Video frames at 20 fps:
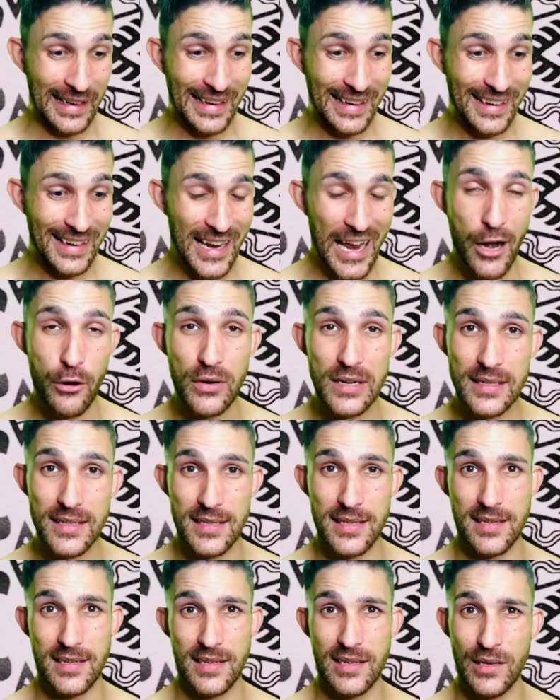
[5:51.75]

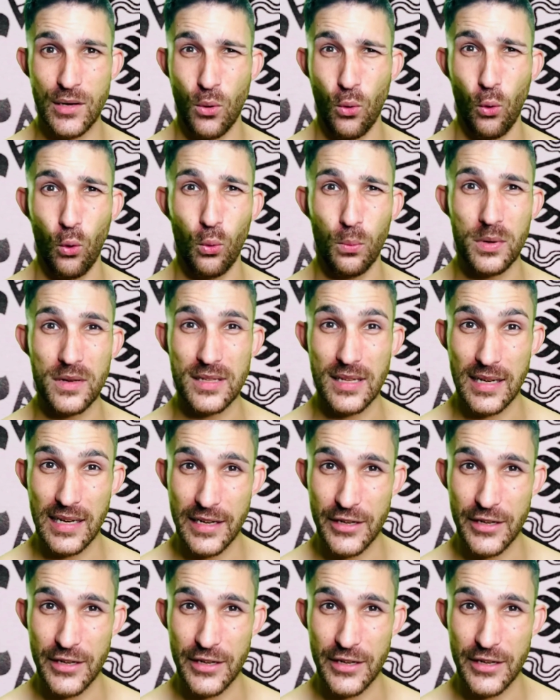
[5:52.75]
keratin or Brazilian